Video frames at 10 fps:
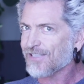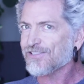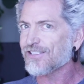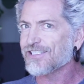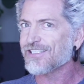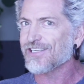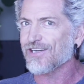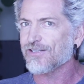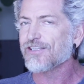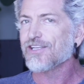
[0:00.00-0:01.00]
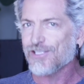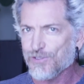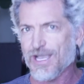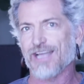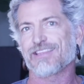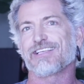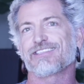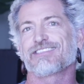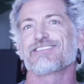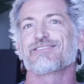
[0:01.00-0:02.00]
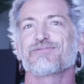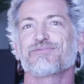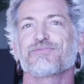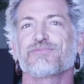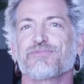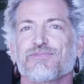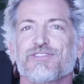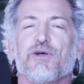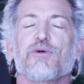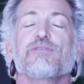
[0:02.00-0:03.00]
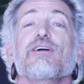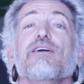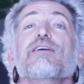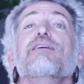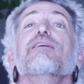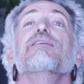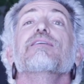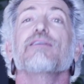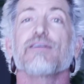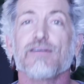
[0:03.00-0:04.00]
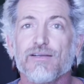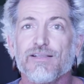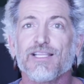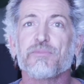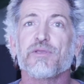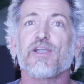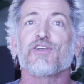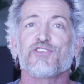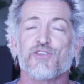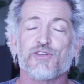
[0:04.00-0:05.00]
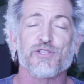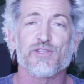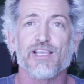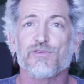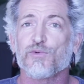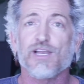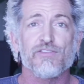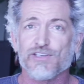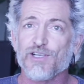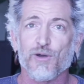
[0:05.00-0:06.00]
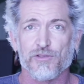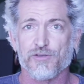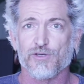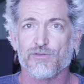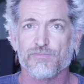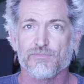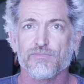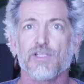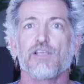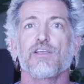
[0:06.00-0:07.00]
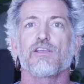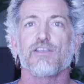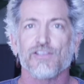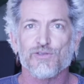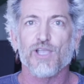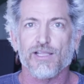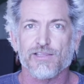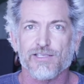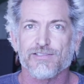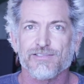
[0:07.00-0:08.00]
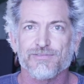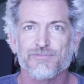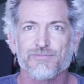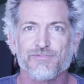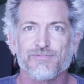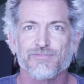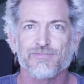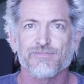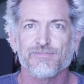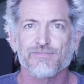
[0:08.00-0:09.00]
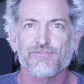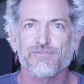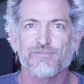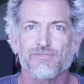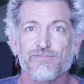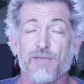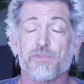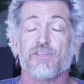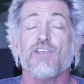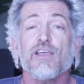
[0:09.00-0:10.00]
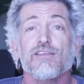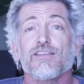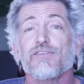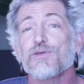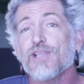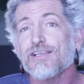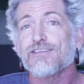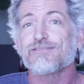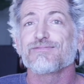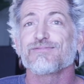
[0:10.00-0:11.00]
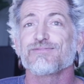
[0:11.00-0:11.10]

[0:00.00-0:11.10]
That's all I need to hear. You got this. So let me assure you that whatever you're going through, you got this. That being said, if you would like